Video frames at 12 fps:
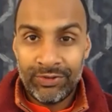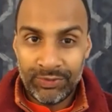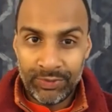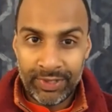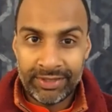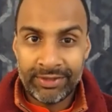
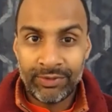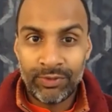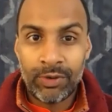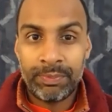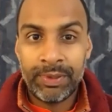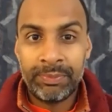with the
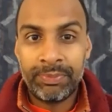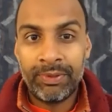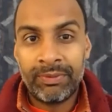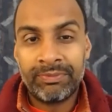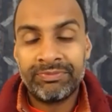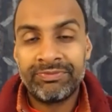wrong
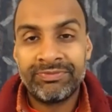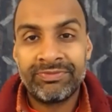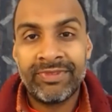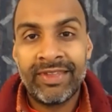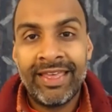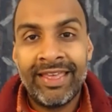people.
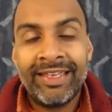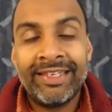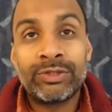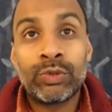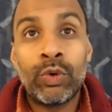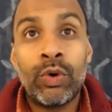He
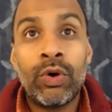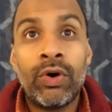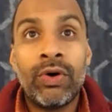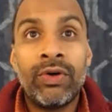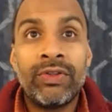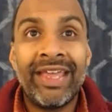
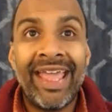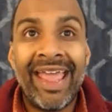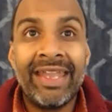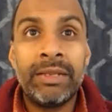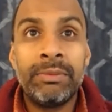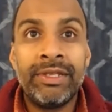saw the
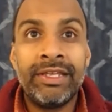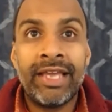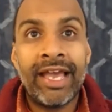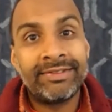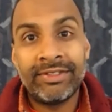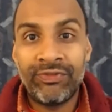enemy
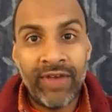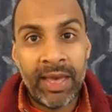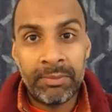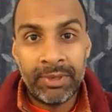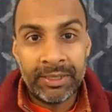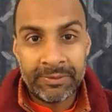as his
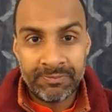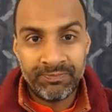family.